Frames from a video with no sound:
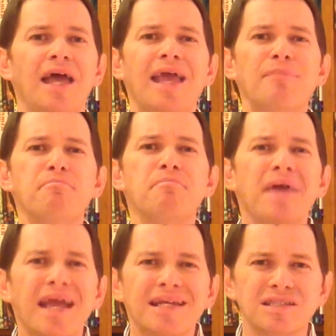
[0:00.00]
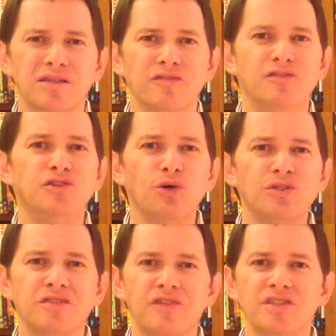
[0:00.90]
a massive
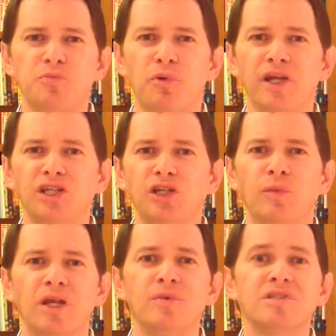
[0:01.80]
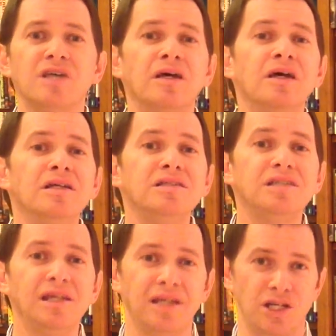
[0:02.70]
dose of inspiration when he was a
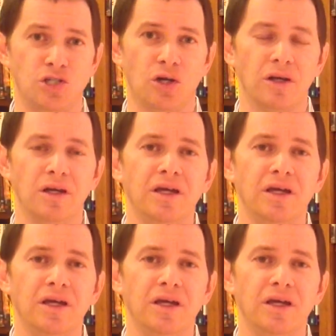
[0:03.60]
teenager.